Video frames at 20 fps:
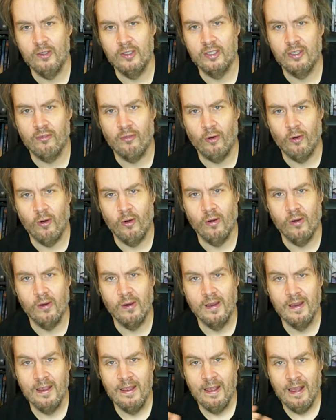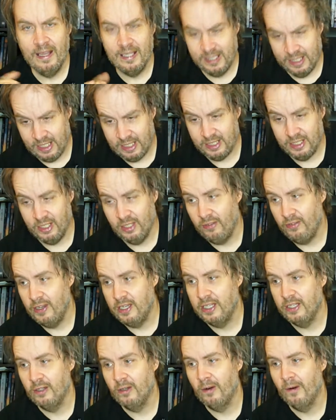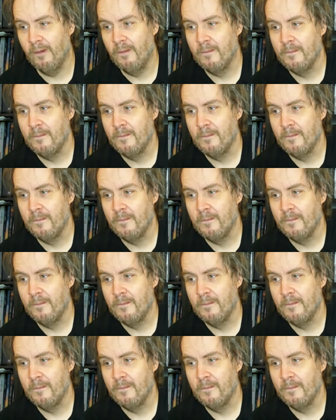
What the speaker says: for a 6-inch figure,